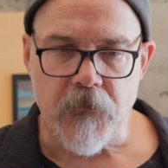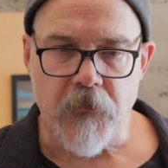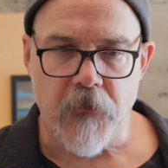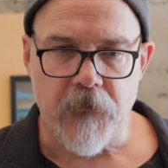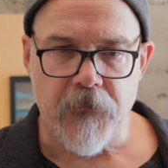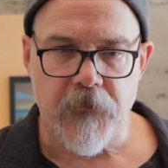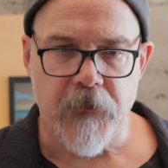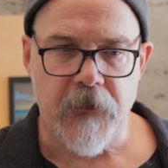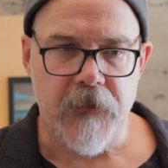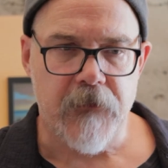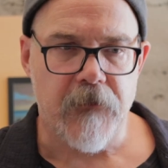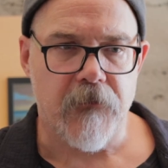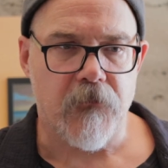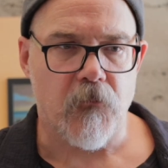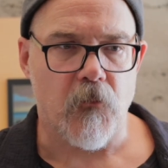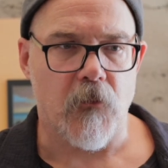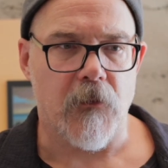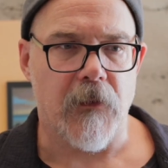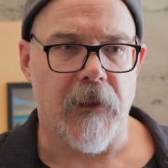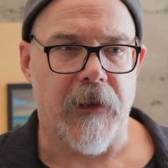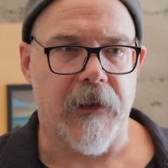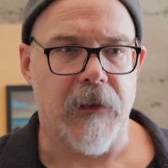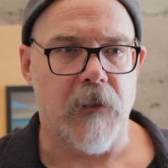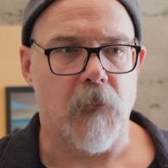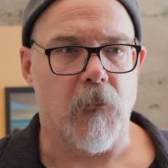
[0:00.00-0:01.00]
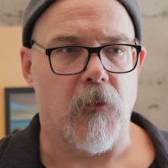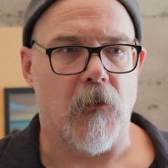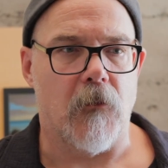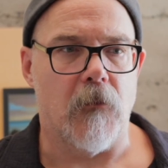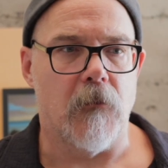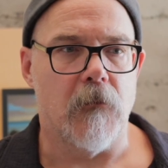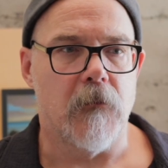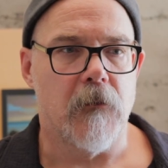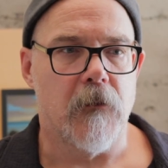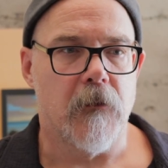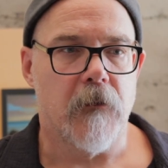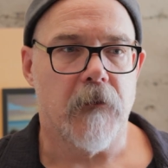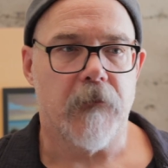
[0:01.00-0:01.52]
scene is
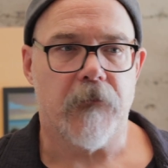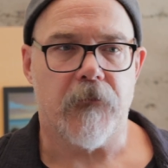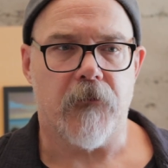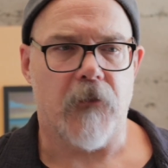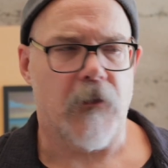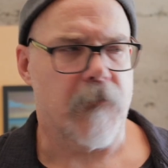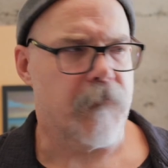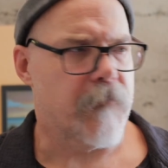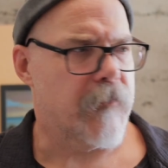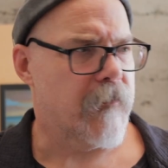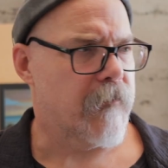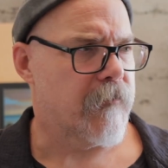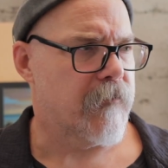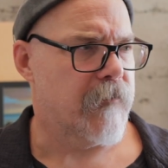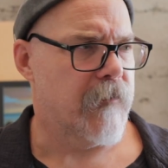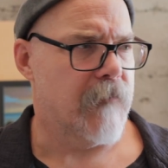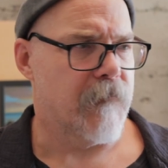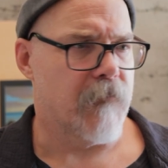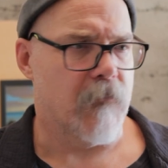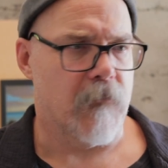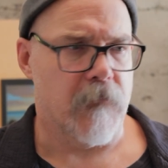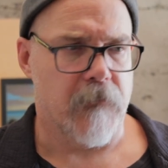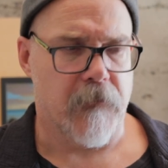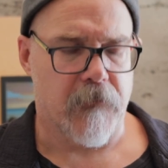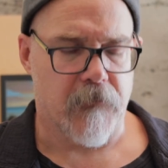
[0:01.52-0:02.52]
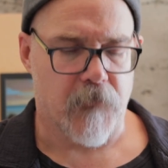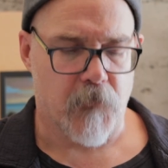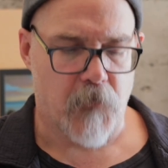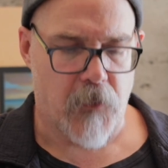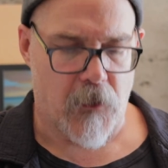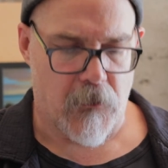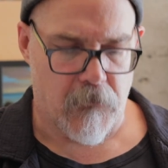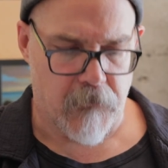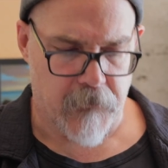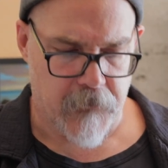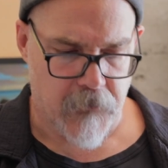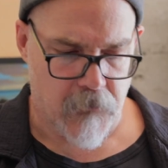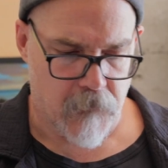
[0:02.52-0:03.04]
relatable. Sorry for the sniffle. There's
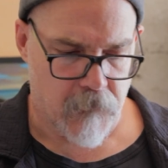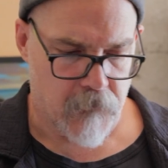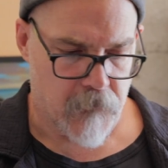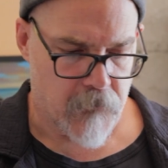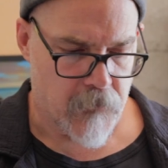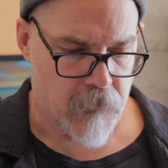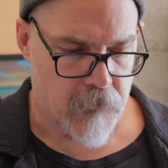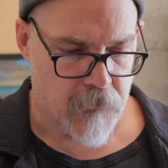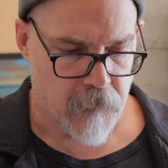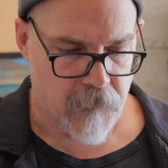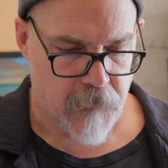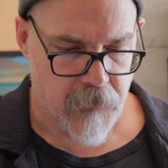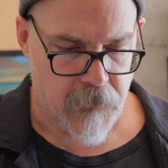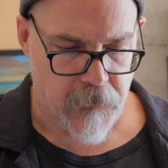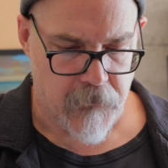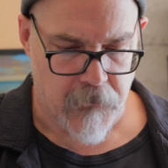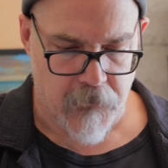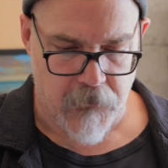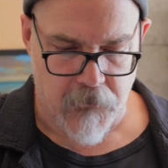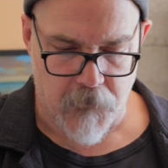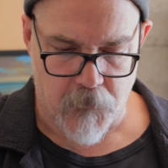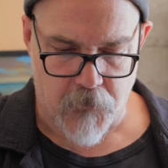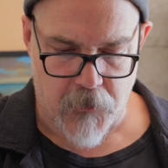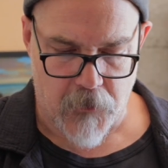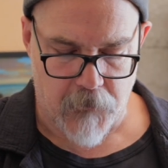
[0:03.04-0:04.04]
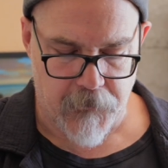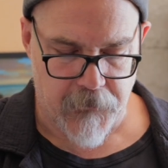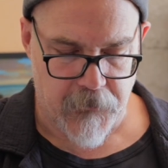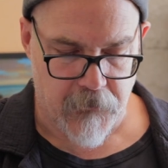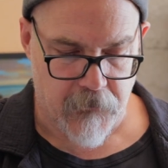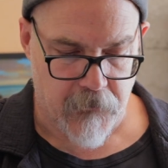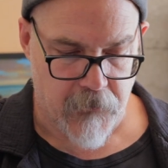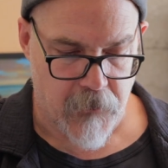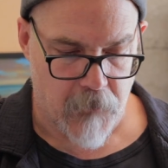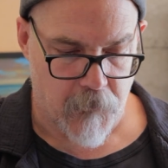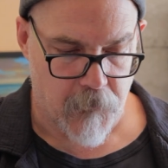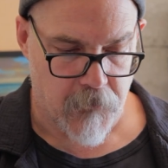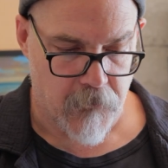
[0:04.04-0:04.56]
pollen going on around here. You probably hear
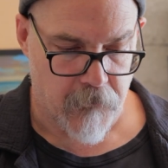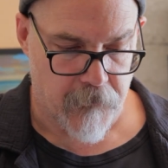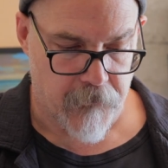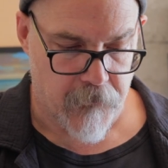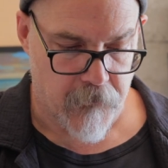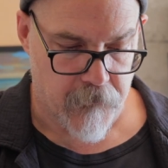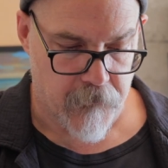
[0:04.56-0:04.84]
a couple of